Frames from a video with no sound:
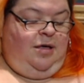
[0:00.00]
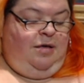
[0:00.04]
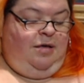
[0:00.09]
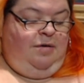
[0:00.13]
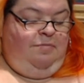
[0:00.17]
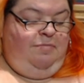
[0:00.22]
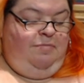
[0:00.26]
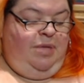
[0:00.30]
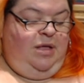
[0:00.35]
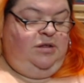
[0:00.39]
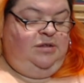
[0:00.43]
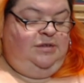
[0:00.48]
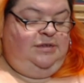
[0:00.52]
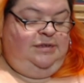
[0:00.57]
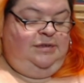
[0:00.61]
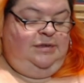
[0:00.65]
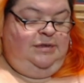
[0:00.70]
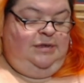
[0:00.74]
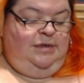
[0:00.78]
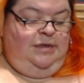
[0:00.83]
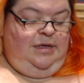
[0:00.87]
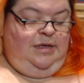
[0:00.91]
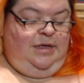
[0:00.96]

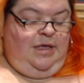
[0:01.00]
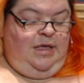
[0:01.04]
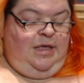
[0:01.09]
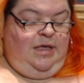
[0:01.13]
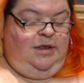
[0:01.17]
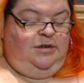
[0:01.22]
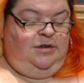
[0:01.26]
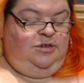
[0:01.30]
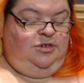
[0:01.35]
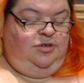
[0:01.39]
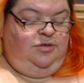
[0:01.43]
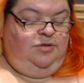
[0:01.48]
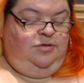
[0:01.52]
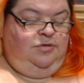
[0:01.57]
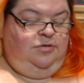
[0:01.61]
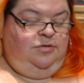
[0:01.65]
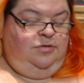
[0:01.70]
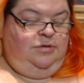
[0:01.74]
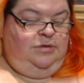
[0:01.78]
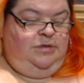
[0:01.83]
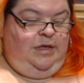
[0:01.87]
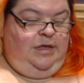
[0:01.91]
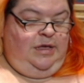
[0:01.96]
melted
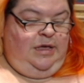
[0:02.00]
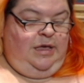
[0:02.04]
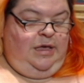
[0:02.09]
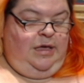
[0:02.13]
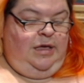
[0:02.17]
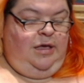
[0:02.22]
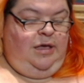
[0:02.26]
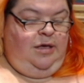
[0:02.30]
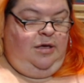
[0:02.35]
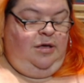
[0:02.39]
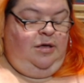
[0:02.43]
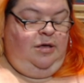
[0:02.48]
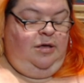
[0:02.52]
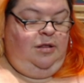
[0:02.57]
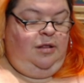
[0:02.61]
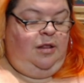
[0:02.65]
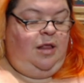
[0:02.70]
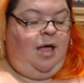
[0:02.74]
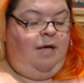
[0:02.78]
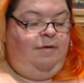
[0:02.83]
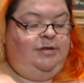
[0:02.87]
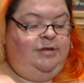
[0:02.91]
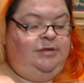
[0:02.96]
into the
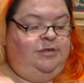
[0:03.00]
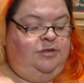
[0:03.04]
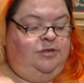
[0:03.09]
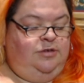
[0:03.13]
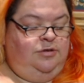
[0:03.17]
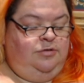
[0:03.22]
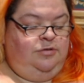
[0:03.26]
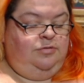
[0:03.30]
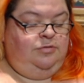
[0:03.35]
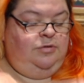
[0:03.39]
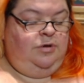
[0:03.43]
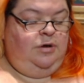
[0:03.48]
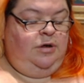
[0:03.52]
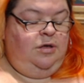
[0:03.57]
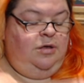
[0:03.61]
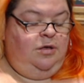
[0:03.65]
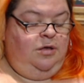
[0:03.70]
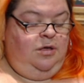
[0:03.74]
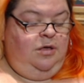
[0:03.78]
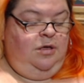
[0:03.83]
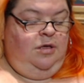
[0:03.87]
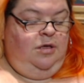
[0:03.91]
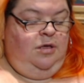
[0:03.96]
lava stone
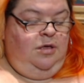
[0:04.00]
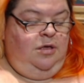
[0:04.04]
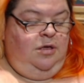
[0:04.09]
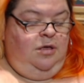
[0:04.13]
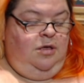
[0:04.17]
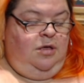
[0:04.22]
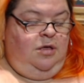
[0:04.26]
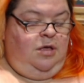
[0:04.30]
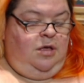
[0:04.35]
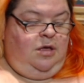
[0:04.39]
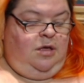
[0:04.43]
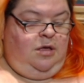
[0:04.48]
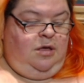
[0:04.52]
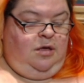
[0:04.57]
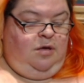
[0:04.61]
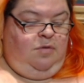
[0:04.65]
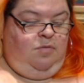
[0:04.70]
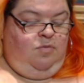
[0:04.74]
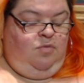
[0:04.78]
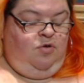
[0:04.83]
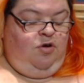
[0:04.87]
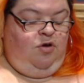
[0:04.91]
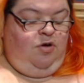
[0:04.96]

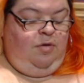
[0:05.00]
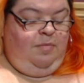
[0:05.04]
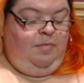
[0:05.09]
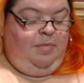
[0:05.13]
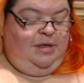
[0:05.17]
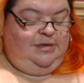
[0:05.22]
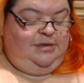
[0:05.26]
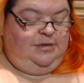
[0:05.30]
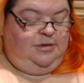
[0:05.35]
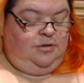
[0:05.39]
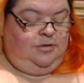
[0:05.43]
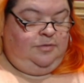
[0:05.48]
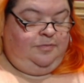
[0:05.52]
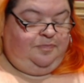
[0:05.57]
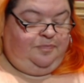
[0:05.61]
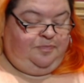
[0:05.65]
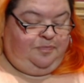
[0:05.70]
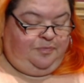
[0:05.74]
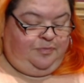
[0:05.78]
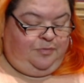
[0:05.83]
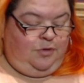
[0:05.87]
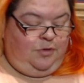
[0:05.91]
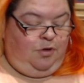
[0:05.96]
mortar and pestle,
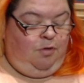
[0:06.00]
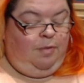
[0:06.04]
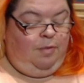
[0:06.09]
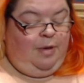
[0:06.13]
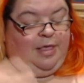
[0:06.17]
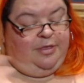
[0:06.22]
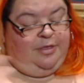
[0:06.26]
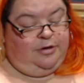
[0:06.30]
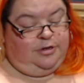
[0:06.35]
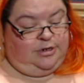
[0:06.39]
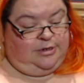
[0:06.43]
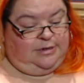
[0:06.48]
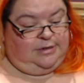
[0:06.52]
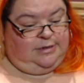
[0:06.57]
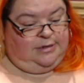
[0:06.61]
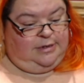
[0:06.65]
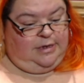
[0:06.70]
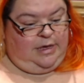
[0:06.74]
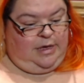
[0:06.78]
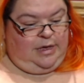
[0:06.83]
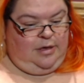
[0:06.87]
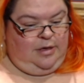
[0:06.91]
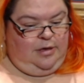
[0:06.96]
or rather just
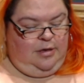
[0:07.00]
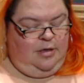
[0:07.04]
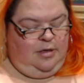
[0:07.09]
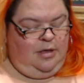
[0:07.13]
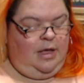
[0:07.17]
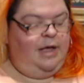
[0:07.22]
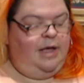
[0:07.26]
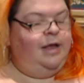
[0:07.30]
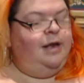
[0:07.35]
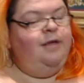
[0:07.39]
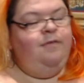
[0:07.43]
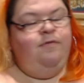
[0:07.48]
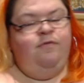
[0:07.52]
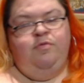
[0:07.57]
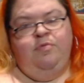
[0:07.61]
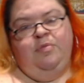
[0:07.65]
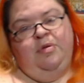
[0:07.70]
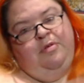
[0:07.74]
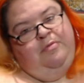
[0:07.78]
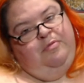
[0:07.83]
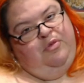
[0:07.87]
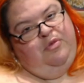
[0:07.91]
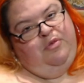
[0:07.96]
I can never
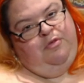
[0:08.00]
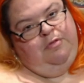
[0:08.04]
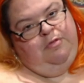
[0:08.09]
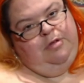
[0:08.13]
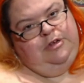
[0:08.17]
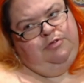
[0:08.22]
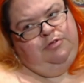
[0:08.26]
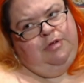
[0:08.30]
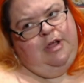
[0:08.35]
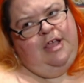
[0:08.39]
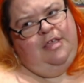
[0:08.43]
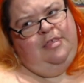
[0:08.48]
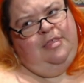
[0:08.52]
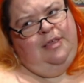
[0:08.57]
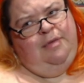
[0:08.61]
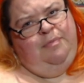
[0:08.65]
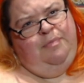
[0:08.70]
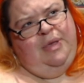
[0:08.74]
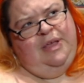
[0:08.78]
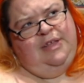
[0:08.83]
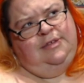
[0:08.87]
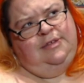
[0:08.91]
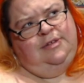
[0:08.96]
remember which one. I think
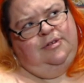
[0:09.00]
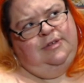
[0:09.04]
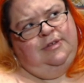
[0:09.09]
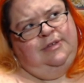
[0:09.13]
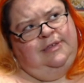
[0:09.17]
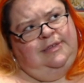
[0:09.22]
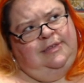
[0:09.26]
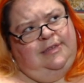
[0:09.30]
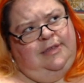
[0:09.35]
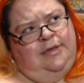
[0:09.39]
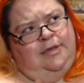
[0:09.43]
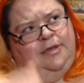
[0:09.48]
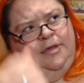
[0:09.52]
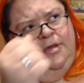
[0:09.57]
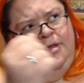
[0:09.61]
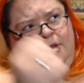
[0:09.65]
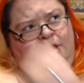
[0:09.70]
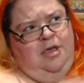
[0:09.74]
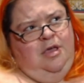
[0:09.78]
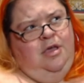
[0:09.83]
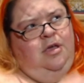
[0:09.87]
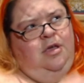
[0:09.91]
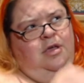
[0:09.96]
pestle is
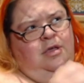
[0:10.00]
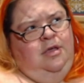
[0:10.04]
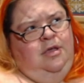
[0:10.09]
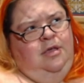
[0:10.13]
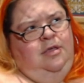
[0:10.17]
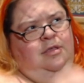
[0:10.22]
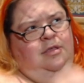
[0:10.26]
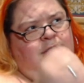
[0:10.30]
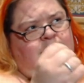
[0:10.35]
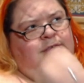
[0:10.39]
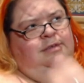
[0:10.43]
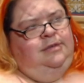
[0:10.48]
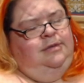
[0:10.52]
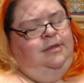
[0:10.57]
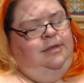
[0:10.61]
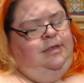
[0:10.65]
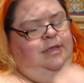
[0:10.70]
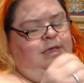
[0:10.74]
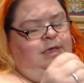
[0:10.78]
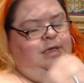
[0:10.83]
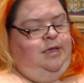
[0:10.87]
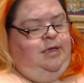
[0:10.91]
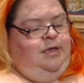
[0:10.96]

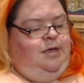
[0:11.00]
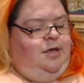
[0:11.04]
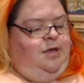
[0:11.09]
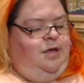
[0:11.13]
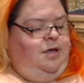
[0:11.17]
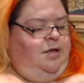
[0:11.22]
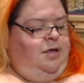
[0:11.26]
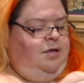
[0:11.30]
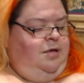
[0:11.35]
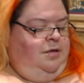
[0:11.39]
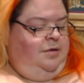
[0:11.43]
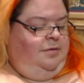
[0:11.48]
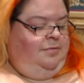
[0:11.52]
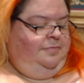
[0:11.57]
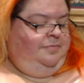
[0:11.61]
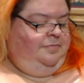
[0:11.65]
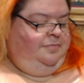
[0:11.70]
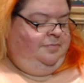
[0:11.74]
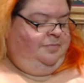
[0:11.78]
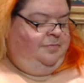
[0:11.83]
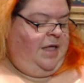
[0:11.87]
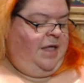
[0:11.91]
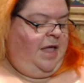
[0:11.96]
the
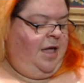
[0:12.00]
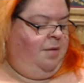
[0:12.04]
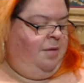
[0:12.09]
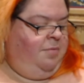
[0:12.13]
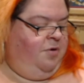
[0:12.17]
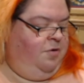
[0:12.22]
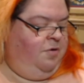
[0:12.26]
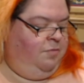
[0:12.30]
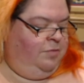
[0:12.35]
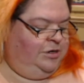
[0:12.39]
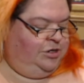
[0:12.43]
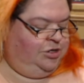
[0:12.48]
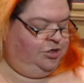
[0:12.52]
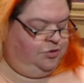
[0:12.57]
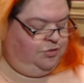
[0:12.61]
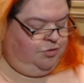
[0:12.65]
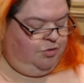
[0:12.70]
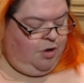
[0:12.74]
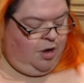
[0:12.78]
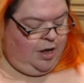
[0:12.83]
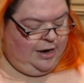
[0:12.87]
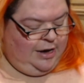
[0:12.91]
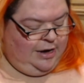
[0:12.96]
hammer which you
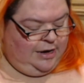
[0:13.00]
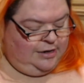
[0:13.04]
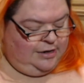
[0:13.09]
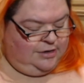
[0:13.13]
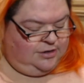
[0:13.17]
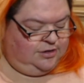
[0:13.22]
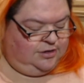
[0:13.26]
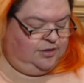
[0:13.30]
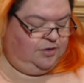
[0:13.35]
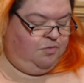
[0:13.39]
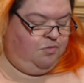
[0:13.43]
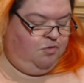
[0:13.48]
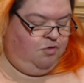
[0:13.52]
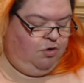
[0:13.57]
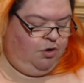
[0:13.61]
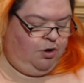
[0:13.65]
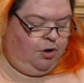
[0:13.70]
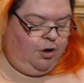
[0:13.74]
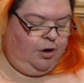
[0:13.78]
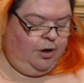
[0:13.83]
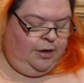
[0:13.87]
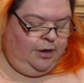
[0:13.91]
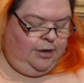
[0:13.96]
grind into the mortar.